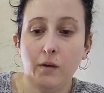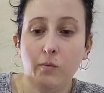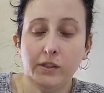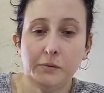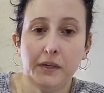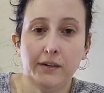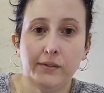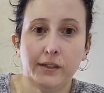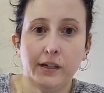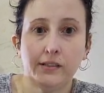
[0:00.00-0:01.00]
Once we have
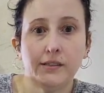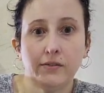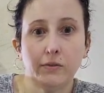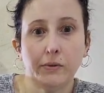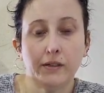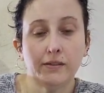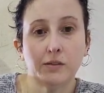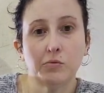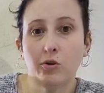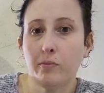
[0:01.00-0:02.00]
it tied in several
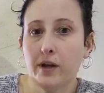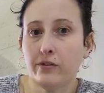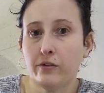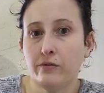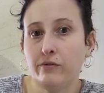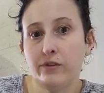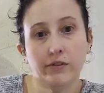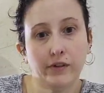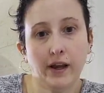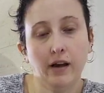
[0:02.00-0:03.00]
places, we'll go back through and
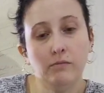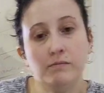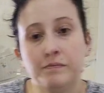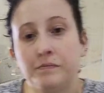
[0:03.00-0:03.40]
fluff it out.